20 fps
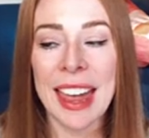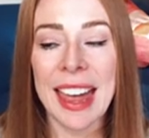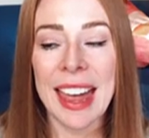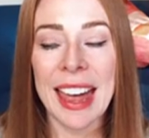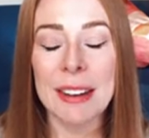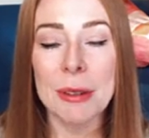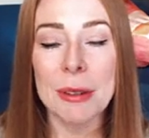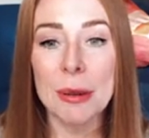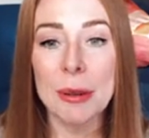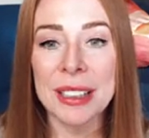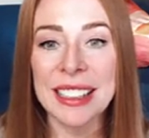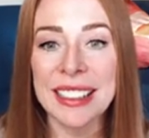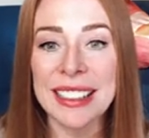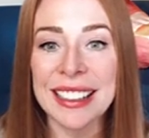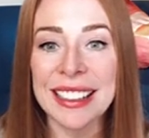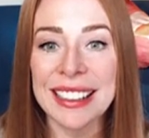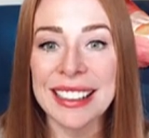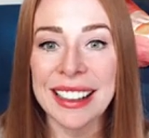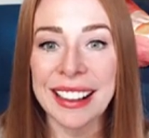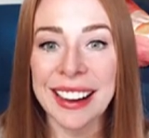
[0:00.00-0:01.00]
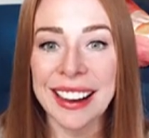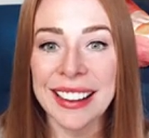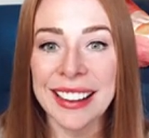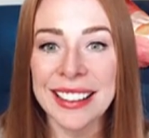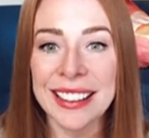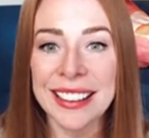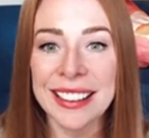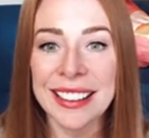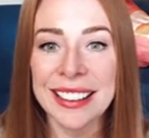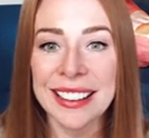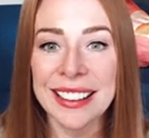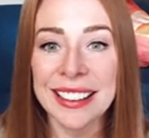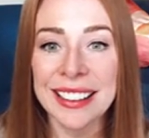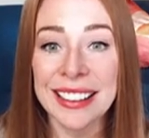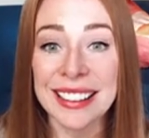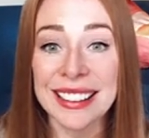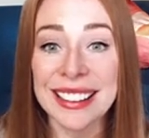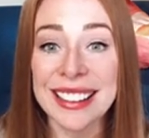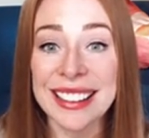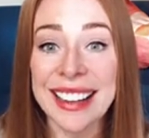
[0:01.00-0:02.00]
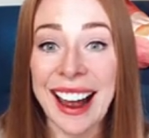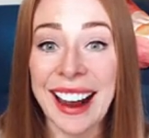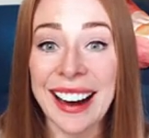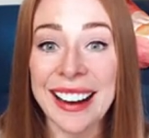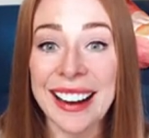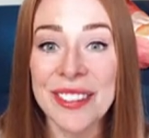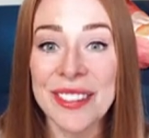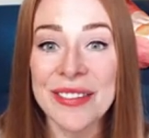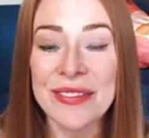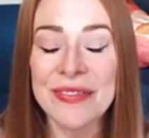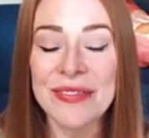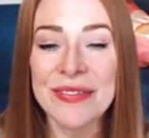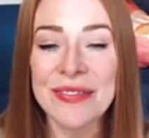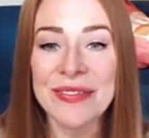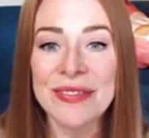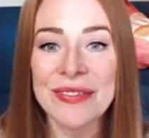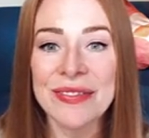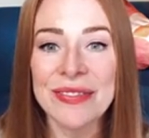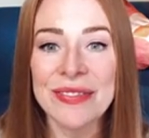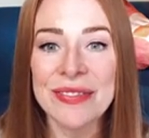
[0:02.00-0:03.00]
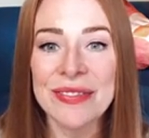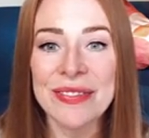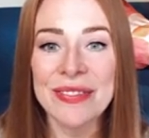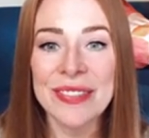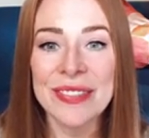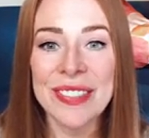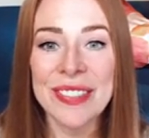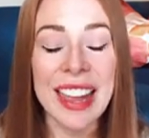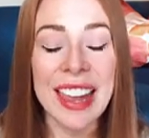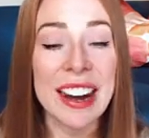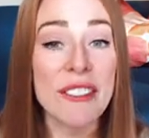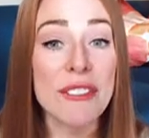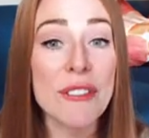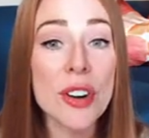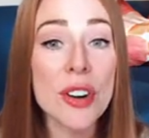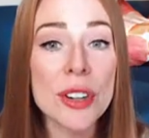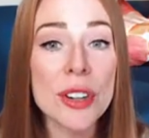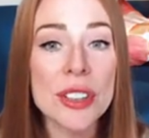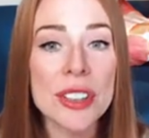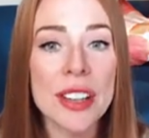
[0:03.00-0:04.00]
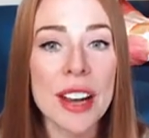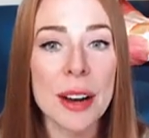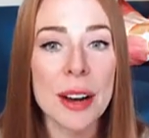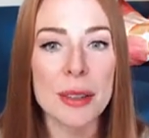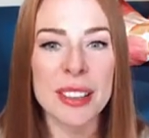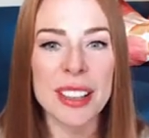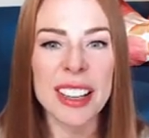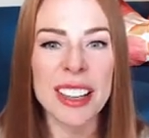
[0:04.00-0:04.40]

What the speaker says: And we went to Disneyland instead. And at first, I was like,